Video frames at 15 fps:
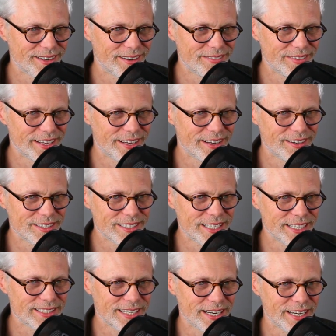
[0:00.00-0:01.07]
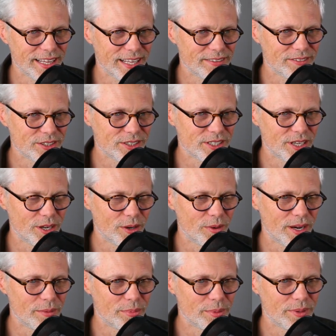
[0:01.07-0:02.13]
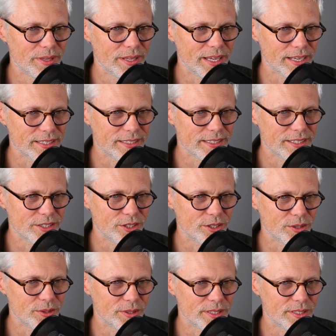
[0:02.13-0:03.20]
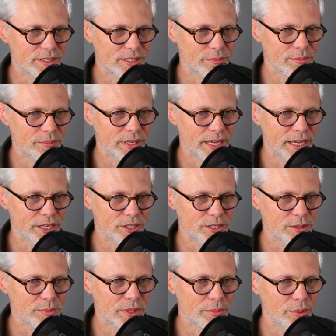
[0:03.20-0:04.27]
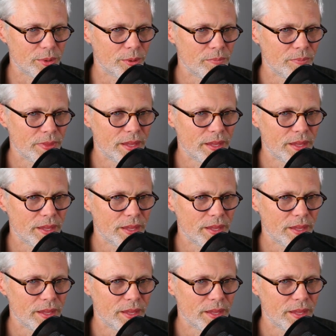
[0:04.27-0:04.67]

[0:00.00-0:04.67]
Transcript: Coughing can cause anxiety levels to go up. Yes, it's true in some anxious people.